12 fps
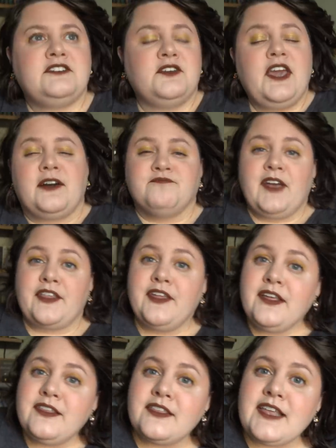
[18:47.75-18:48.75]
So yeah, I
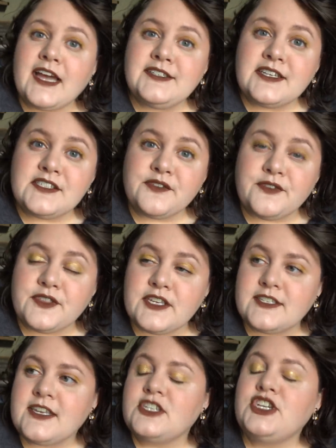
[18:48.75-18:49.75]
think that does it for
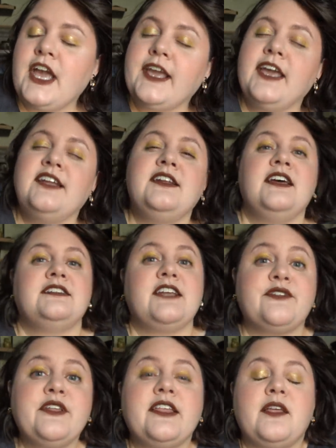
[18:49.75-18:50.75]
this check-in.
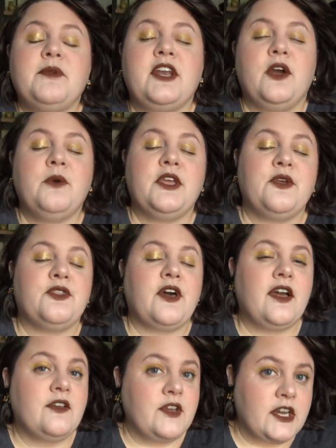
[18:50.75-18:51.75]
Definitely let me know what you
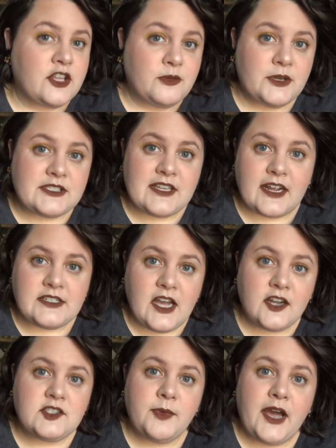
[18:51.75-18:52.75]
thought of any of the books that I
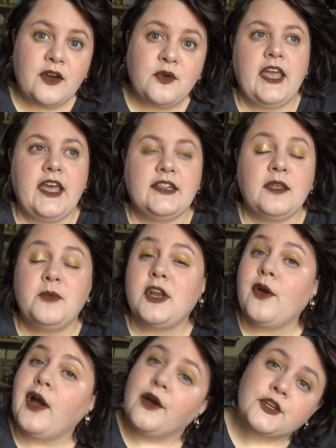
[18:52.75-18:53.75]
talked about, and let me
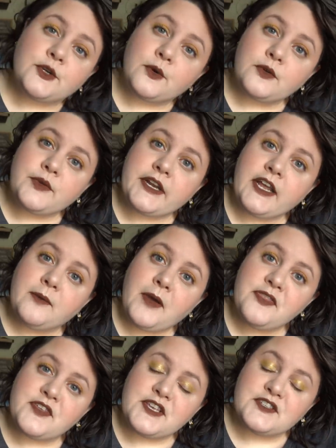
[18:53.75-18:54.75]
know how your reading
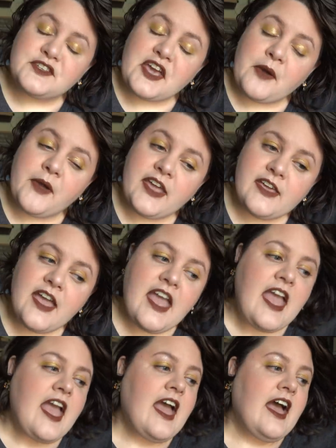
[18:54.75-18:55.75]
month is going.
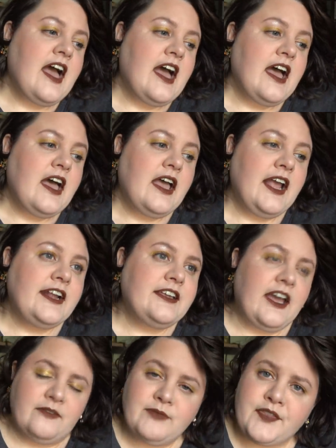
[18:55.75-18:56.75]
And
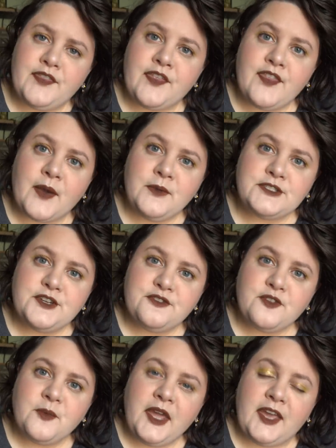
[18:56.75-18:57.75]
yeah, I think that will do it
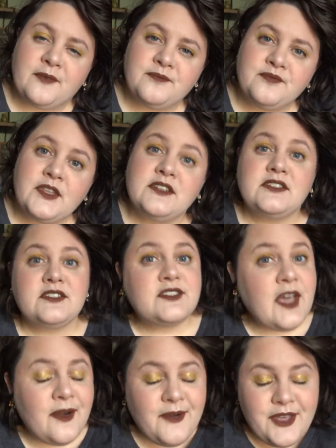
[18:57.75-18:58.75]
for me. So
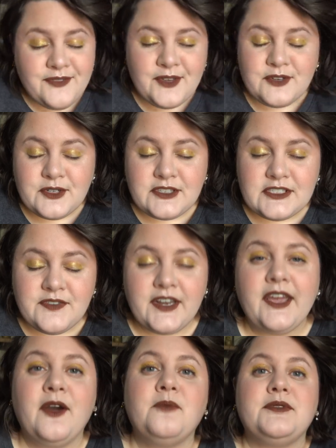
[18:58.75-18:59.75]
if you enjoyed this
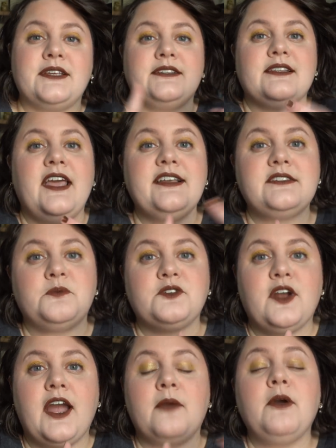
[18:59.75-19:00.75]
video, please like,
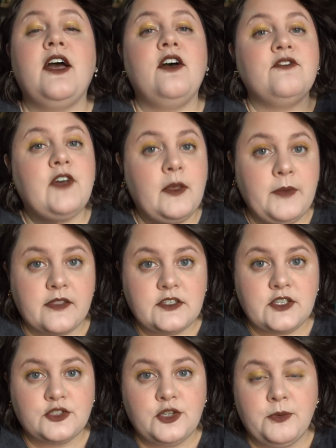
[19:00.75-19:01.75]
subscribe, follow me on the social